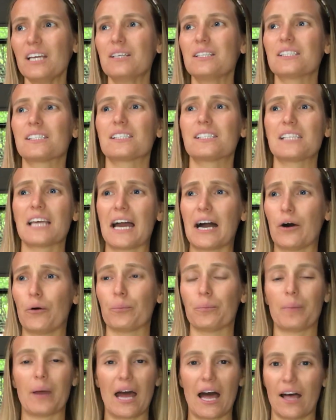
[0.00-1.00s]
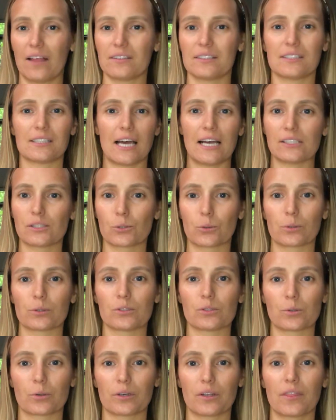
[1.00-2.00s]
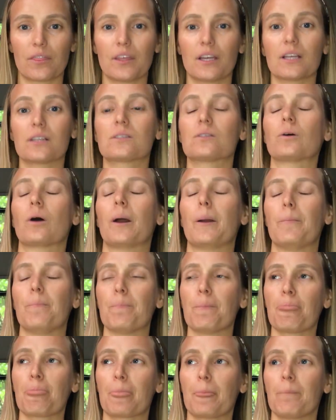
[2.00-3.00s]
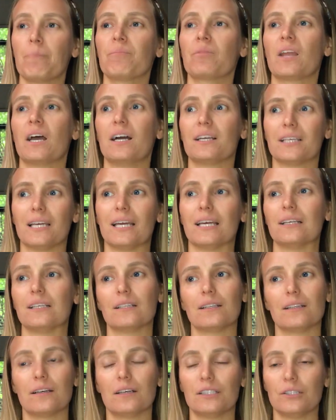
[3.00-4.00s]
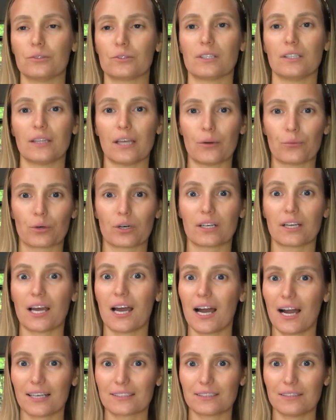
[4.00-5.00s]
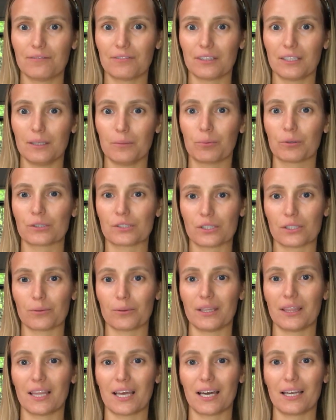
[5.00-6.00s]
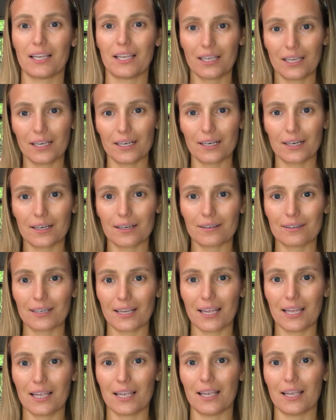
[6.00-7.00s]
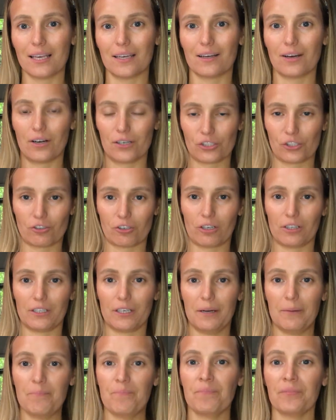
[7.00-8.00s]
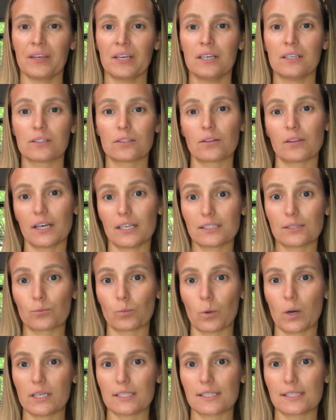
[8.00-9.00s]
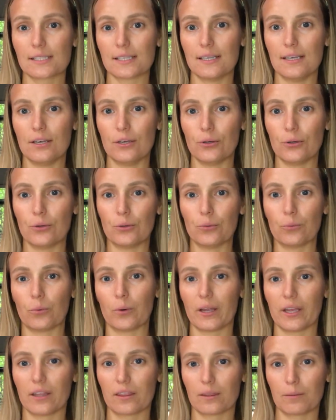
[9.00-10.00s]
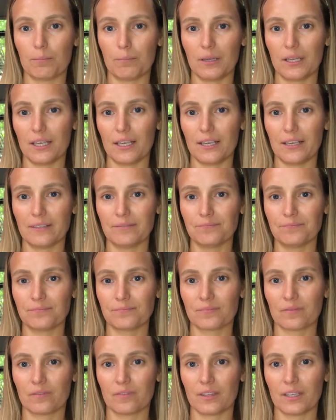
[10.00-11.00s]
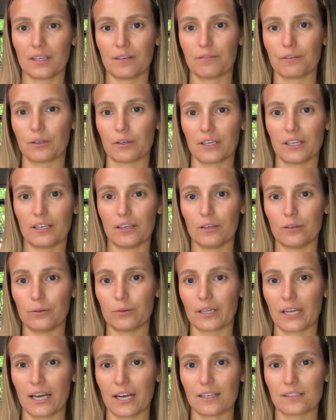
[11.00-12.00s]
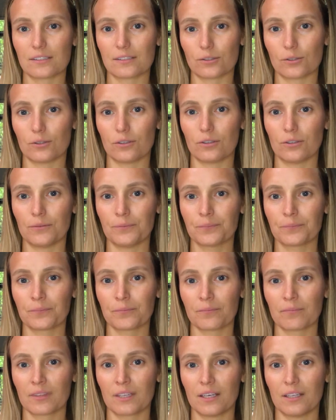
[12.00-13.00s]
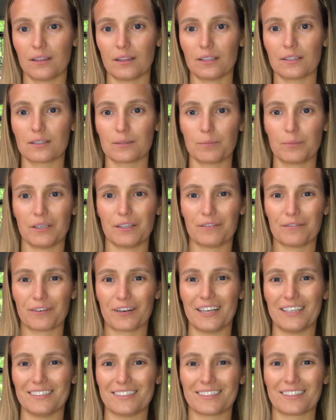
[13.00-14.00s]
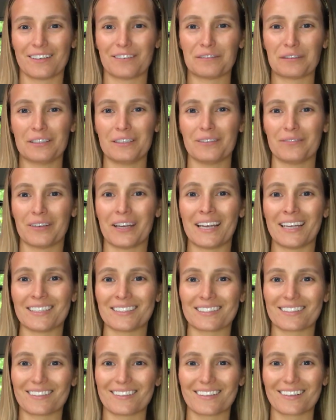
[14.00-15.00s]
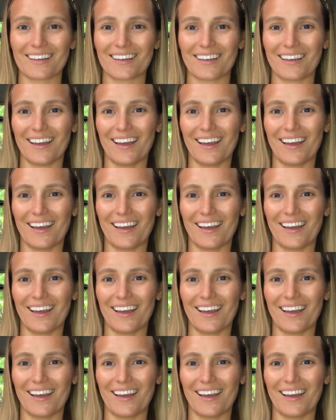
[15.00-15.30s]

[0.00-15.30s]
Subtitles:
sound baths, that sort of thing. So I'm, again, using that word, actively pursuing that here in Australia. So that's what's new with me. If you're in Newcastle, let's be friends. How funny do my hands look?